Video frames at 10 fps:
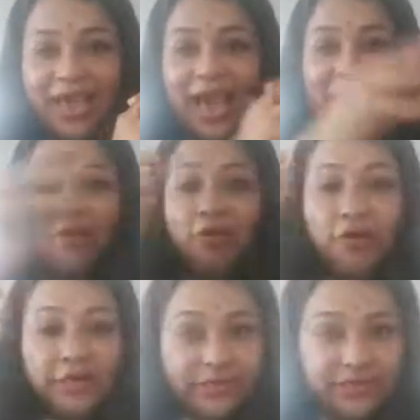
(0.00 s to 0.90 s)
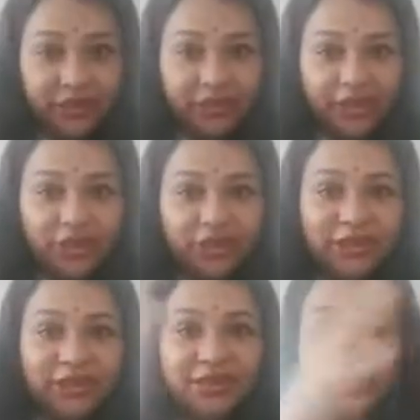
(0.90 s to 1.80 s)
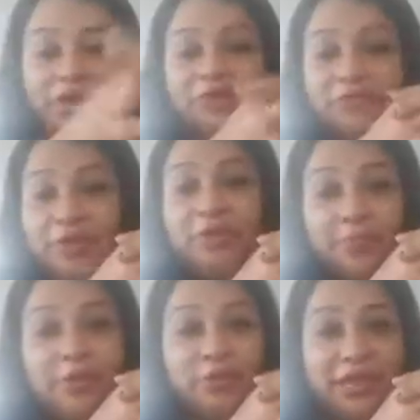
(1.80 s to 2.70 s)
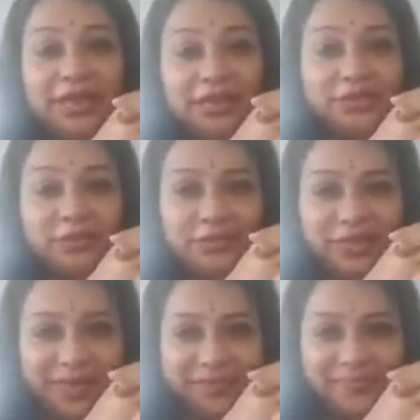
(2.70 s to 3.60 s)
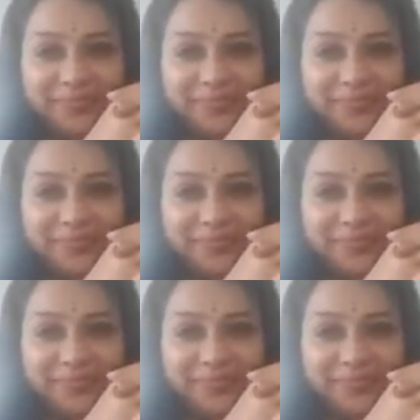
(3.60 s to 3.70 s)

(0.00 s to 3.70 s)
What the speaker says: And all these questions we will be looking into today.